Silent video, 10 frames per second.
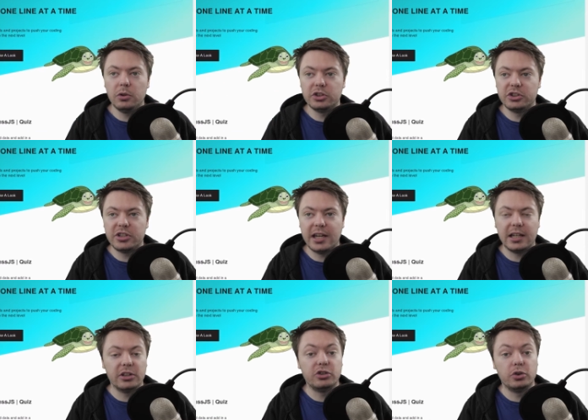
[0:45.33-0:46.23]
will just
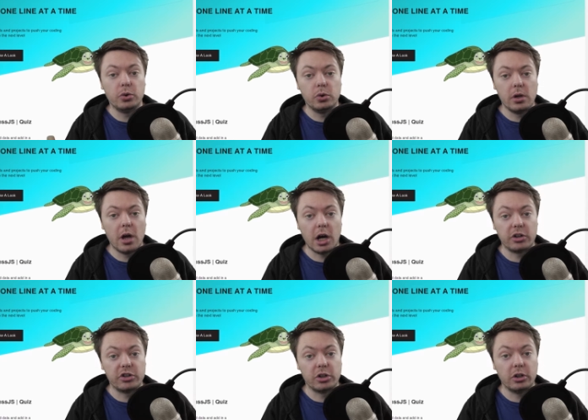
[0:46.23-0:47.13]
take us to
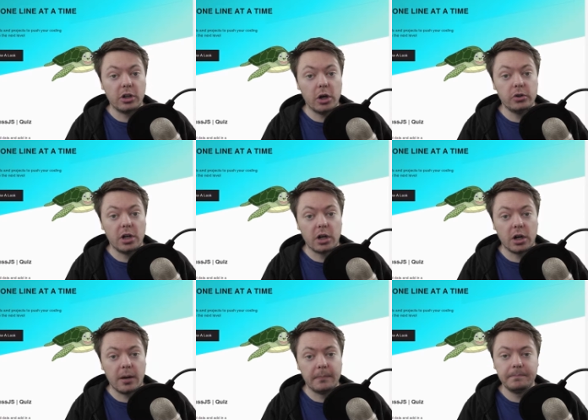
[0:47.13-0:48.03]
hungry turtle code dot
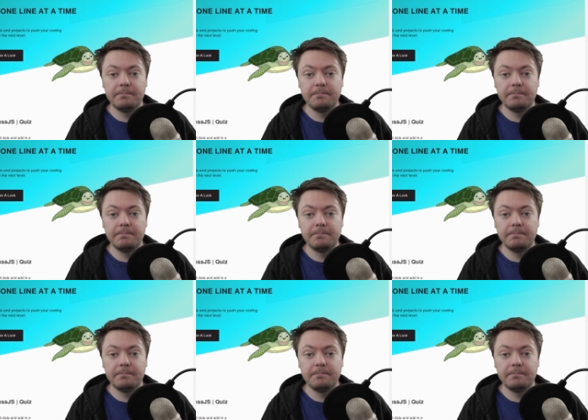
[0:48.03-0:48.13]
com.